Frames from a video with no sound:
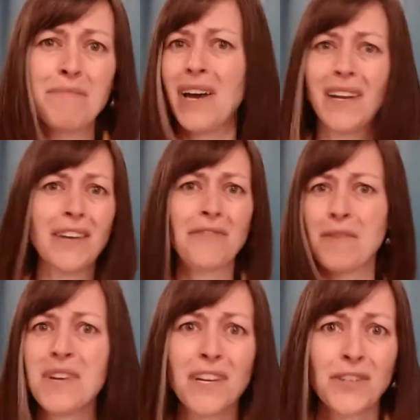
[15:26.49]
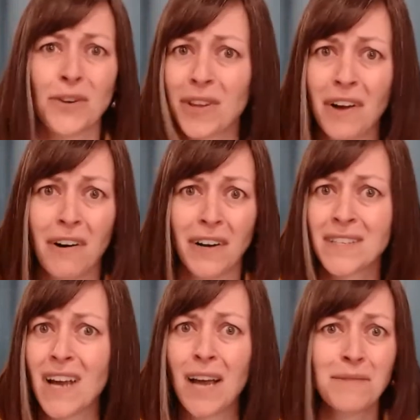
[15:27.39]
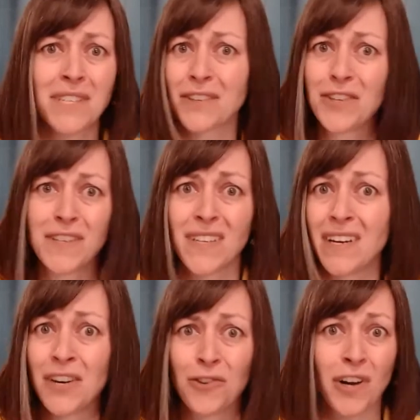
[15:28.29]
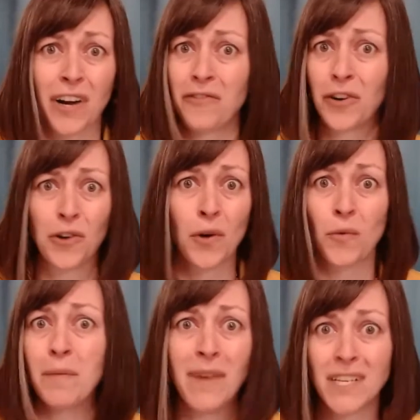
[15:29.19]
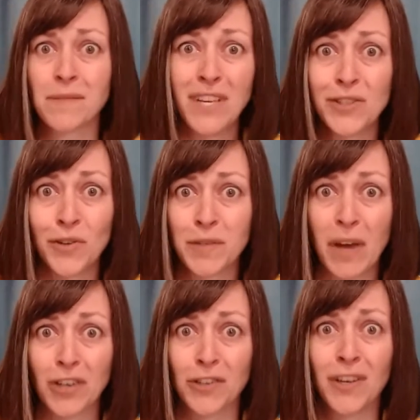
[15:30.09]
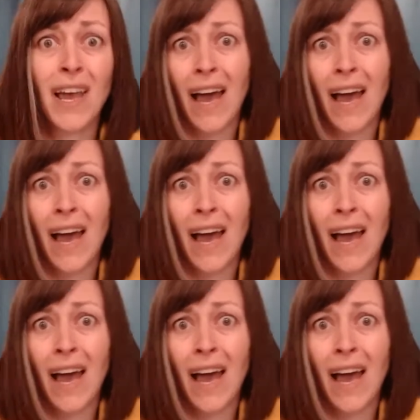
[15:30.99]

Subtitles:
But if I'm being totally honest, I'm still just sitting here trying to figure out what makes me so special.